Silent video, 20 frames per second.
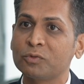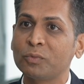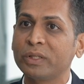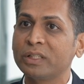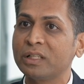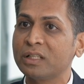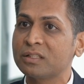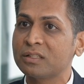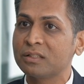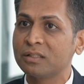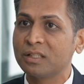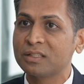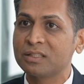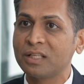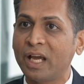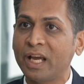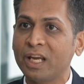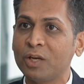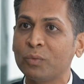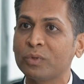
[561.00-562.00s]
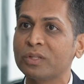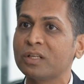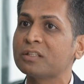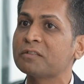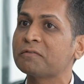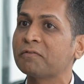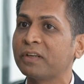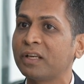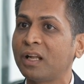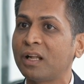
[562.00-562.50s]
whether it's design, whether it's
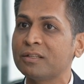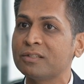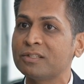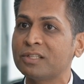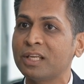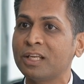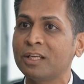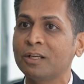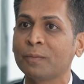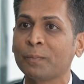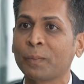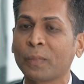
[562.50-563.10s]
financing,